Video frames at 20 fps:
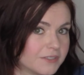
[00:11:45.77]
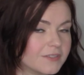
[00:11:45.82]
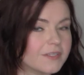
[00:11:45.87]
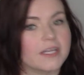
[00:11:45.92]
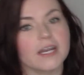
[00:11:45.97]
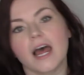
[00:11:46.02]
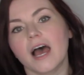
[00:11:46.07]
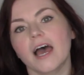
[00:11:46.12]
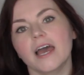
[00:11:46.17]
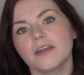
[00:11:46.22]

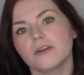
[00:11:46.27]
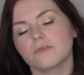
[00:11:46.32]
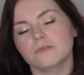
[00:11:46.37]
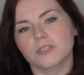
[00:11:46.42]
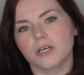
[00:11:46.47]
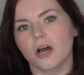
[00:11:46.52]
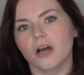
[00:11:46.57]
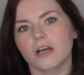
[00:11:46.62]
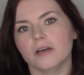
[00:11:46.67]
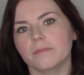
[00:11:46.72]
that I don't
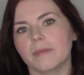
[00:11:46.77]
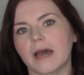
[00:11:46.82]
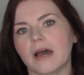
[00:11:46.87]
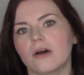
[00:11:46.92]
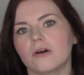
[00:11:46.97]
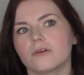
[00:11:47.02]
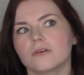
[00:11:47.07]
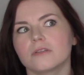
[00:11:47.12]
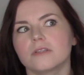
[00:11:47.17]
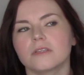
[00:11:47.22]
talk
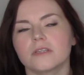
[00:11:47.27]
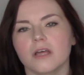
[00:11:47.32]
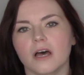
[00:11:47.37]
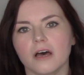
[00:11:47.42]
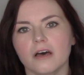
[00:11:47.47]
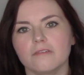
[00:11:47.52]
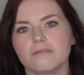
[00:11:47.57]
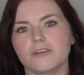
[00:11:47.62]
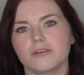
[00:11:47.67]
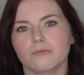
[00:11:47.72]
about
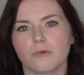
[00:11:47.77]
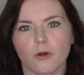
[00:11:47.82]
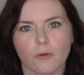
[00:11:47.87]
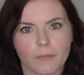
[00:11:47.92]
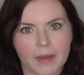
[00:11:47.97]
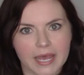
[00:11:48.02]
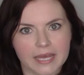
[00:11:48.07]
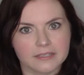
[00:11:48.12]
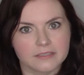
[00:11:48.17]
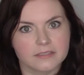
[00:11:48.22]
love and
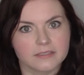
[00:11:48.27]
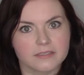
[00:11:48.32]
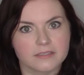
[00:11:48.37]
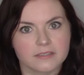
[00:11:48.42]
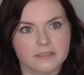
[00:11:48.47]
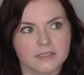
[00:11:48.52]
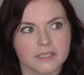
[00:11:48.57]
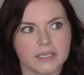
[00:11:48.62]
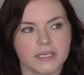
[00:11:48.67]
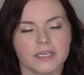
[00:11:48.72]

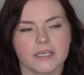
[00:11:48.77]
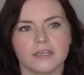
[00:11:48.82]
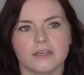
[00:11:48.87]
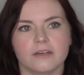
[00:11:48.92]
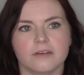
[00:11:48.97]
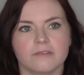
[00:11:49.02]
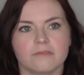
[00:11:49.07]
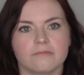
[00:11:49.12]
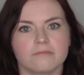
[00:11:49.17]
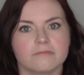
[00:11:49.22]
romance
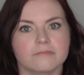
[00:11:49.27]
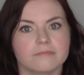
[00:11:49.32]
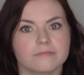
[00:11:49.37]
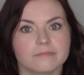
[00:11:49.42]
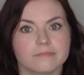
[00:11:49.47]
in